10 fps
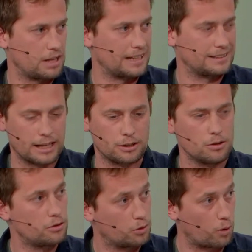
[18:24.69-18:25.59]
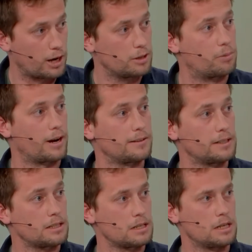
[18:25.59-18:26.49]
and and use the right
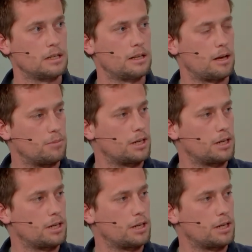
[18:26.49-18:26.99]
branding and